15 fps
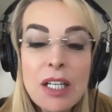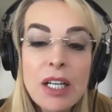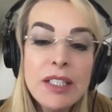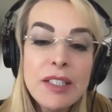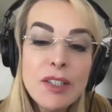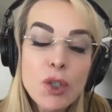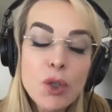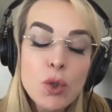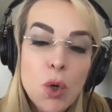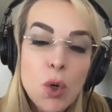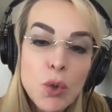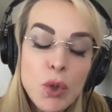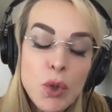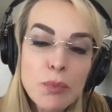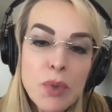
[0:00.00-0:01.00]
in the
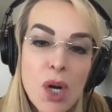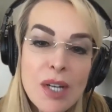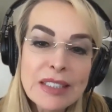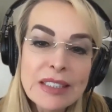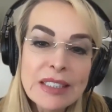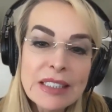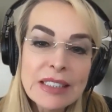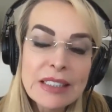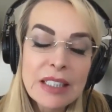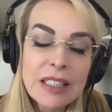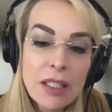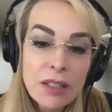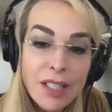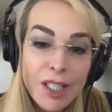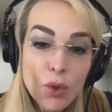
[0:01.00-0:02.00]
growth process?
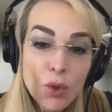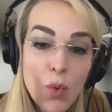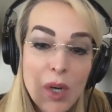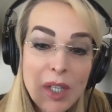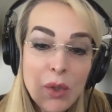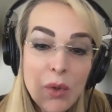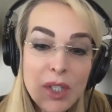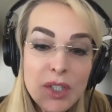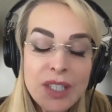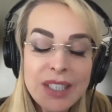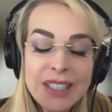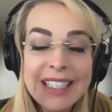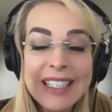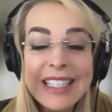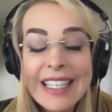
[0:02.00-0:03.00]
That's one
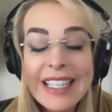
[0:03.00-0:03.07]
question.